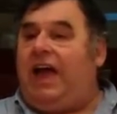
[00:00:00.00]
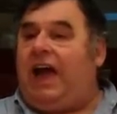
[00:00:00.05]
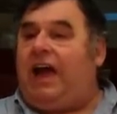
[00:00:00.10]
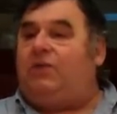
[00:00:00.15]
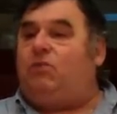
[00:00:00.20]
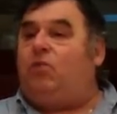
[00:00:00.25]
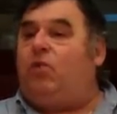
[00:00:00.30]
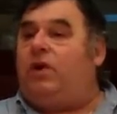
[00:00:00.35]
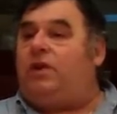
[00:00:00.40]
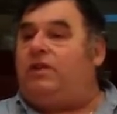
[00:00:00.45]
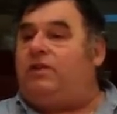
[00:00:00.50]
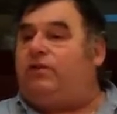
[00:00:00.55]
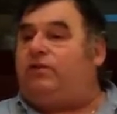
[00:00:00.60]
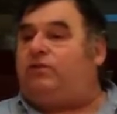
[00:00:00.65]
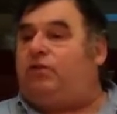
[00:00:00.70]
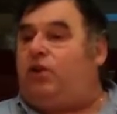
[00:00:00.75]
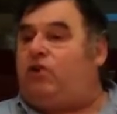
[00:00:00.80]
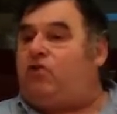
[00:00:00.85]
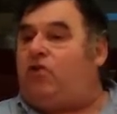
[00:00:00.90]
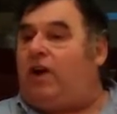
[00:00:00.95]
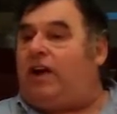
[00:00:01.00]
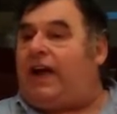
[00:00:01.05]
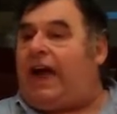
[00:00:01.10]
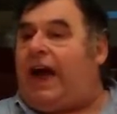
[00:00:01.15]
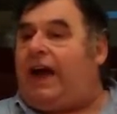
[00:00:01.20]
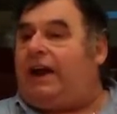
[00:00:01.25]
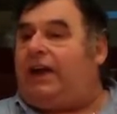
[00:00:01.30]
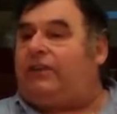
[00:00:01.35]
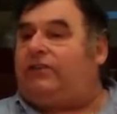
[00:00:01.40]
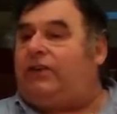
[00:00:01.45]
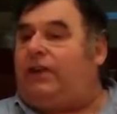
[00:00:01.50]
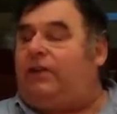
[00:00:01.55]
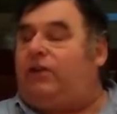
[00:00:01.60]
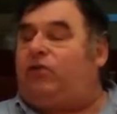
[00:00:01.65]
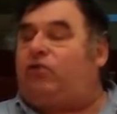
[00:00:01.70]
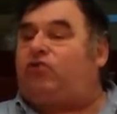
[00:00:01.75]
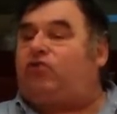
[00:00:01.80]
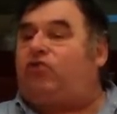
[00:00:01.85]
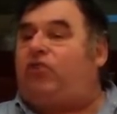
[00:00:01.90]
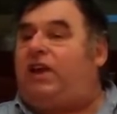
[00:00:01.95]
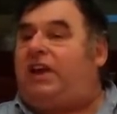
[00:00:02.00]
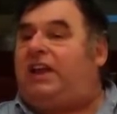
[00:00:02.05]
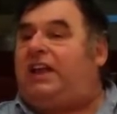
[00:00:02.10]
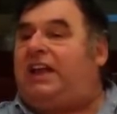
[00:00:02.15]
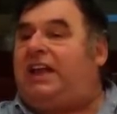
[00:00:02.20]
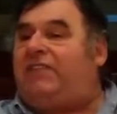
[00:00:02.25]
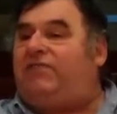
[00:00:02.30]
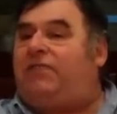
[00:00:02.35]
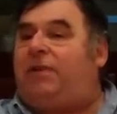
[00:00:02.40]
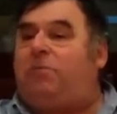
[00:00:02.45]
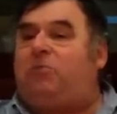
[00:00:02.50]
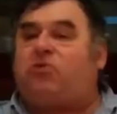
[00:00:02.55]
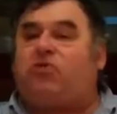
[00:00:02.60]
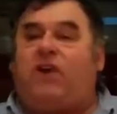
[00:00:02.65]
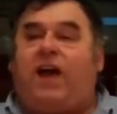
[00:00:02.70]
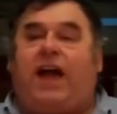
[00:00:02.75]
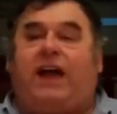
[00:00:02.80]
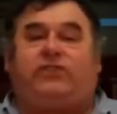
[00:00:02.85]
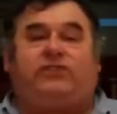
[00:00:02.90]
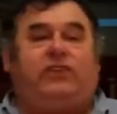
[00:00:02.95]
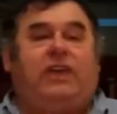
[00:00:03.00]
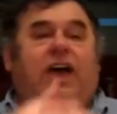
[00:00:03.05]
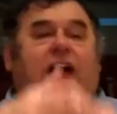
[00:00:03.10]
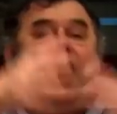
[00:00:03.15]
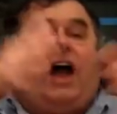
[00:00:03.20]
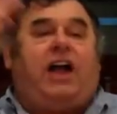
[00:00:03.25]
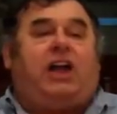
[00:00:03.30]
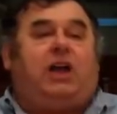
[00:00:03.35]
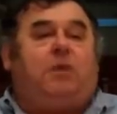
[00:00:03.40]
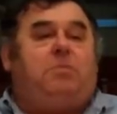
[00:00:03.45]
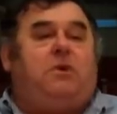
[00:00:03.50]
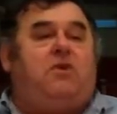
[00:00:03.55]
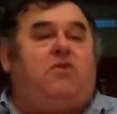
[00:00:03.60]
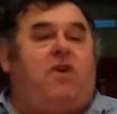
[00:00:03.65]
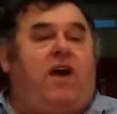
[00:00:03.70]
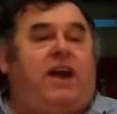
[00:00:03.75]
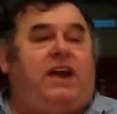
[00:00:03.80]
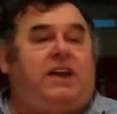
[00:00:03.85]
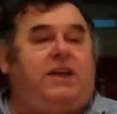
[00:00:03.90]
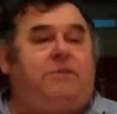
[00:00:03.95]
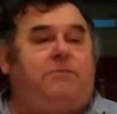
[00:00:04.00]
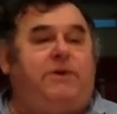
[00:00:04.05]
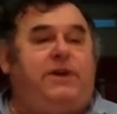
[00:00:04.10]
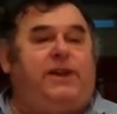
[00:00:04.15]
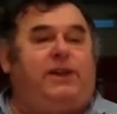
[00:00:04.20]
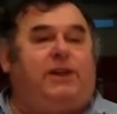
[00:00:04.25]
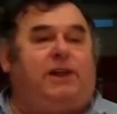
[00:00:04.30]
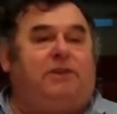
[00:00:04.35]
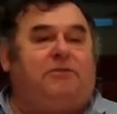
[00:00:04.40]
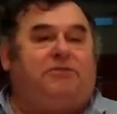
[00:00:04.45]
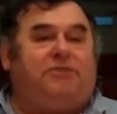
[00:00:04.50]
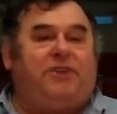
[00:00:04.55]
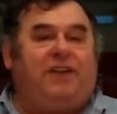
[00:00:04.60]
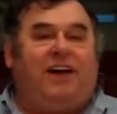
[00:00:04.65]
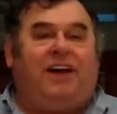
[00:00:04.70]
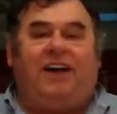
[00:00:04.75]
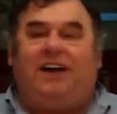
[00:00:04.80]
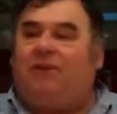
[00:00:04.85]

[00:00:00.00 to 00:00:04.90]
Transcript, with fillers: and witness to drug addicts on the street and give them tracts I could be right in the middle of